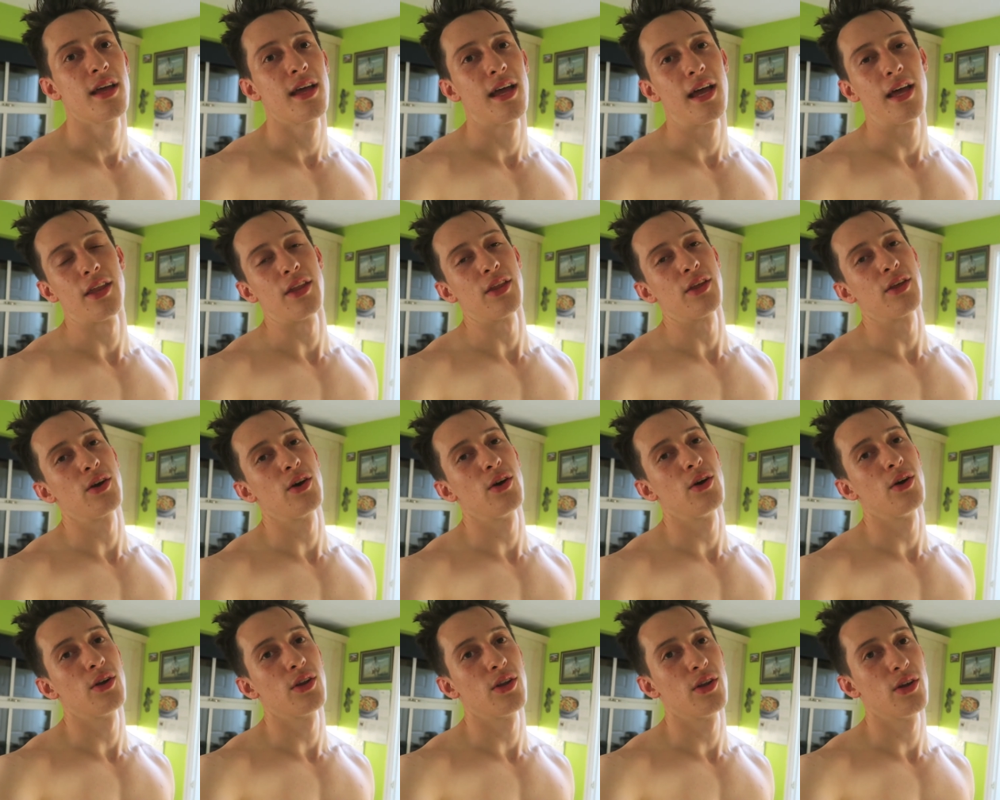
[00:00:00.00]
and the
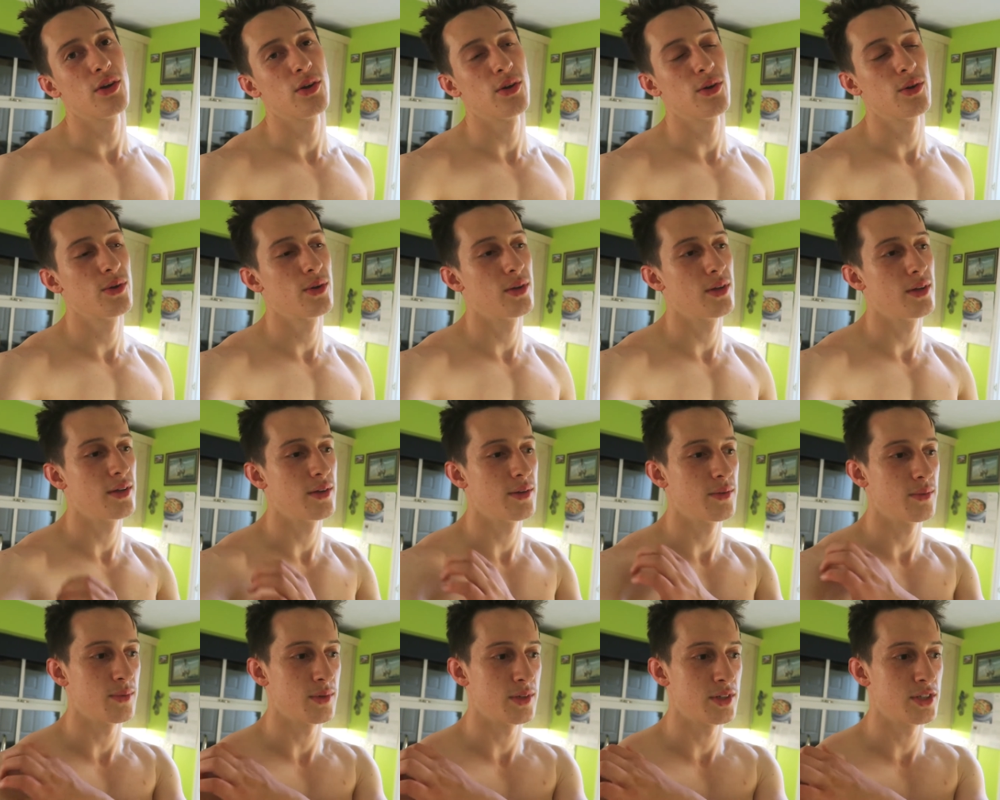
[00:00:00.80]
cardio,
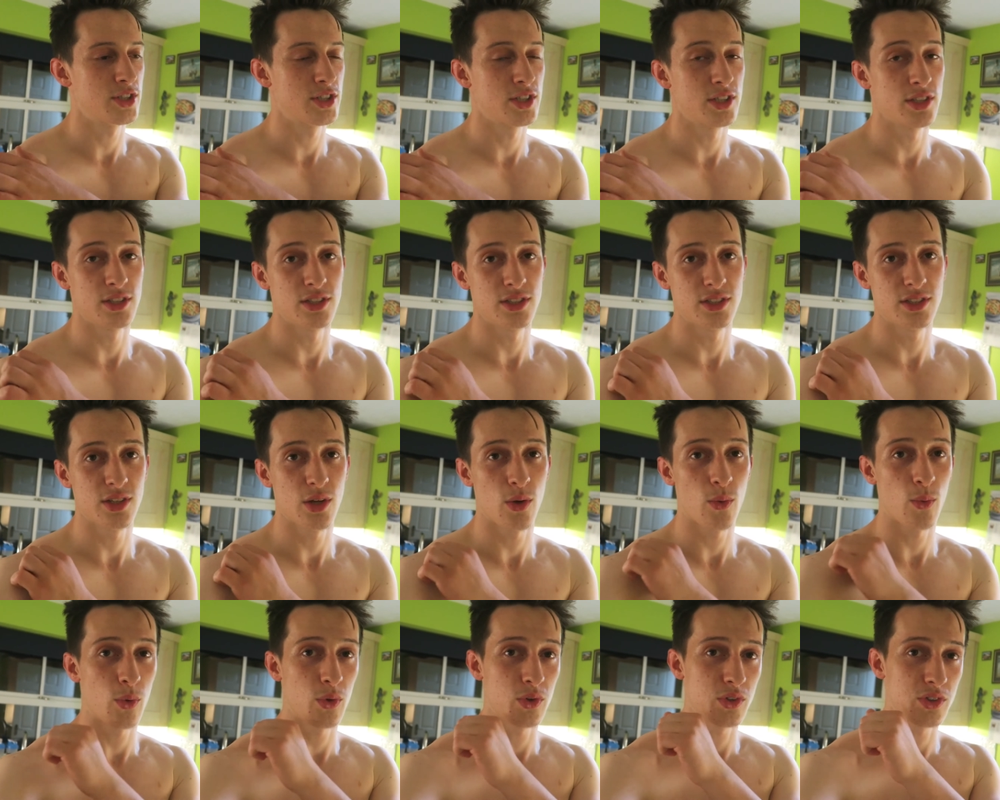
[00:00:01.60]
which is
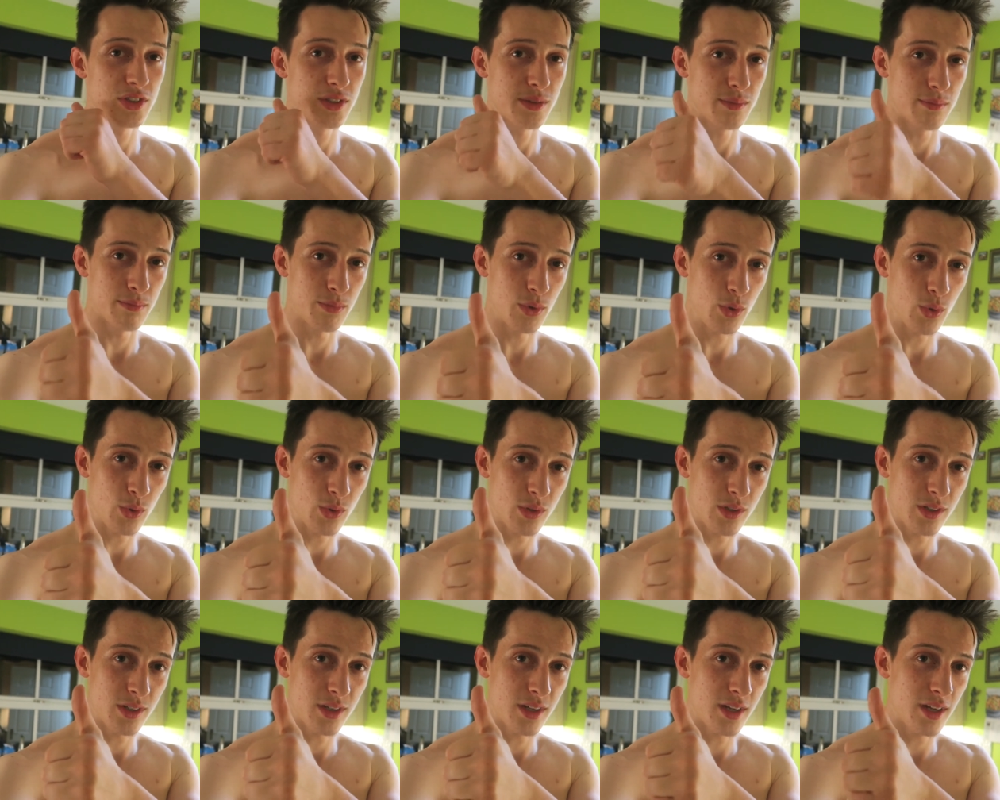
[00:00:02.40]
what's
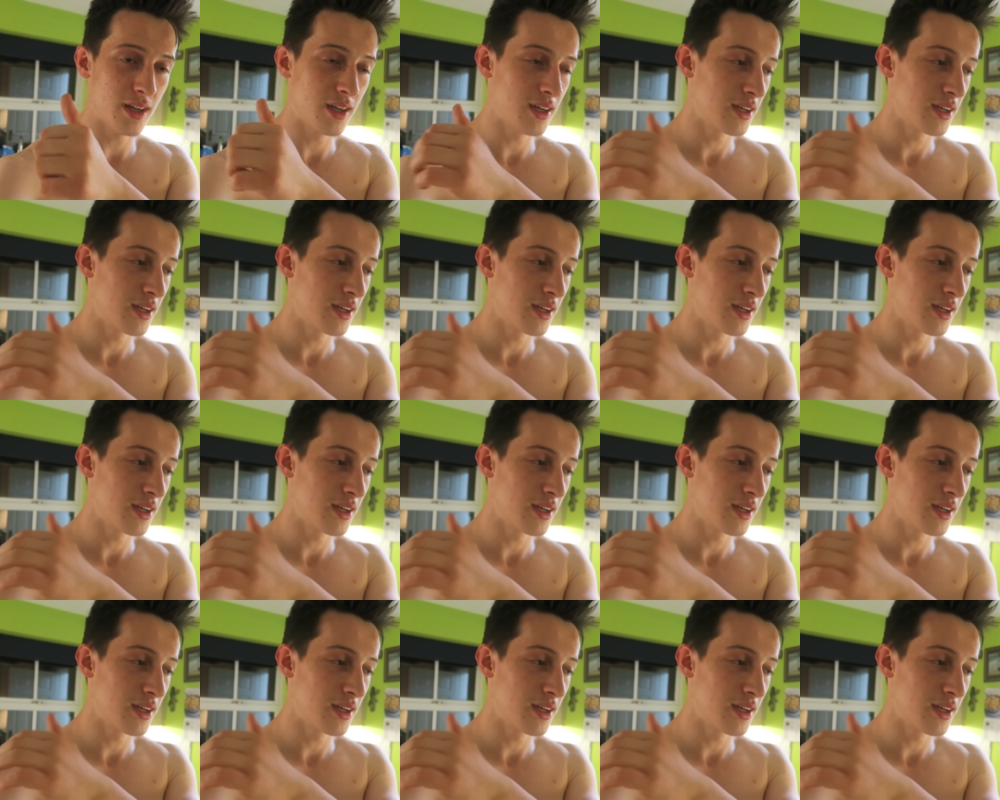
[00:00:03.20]
important.